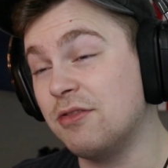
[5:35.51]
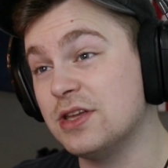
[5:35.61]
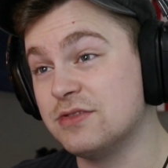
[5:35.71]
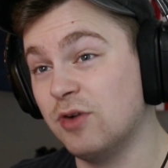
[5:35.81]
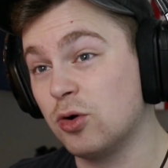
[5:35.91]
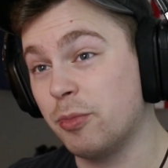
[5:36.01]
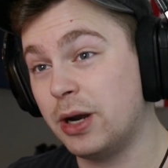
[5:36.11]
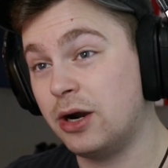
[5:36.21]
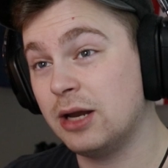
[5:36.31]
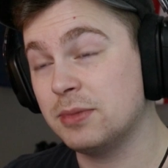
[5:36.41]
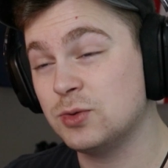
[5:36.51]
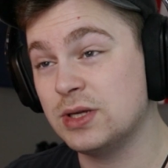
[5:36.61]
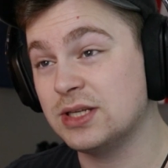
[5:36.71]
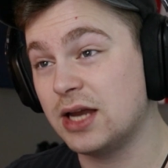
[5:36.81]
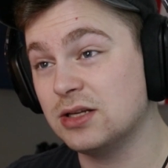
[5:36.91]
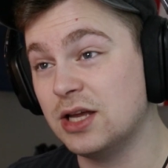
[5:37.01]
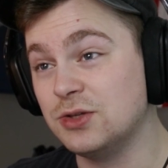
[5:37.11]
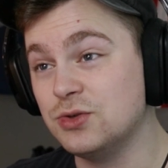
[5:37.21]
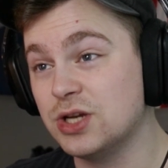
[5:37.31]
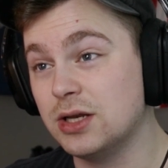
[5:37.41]
this vocal pairing between Daniel and
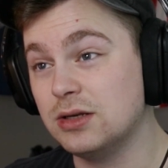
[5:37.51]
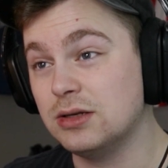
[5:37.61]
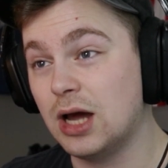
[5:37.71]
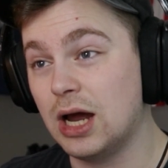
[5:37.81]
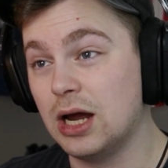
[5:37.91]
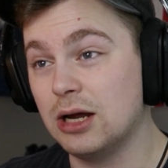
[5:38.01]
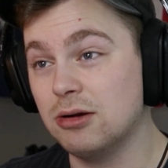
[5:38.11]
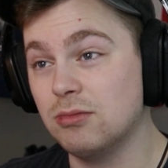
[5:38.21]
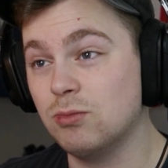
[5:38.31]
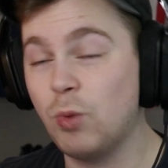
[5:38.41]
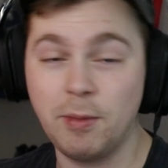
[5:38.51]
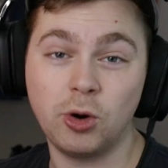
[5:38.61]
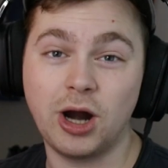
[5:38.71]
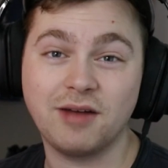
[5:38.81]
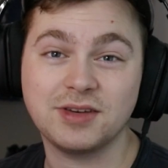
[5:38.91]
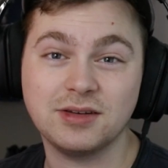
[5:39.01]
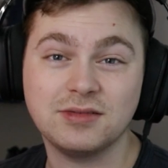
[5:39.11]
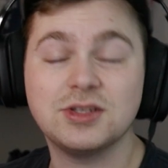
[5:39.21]
Yujin way more often.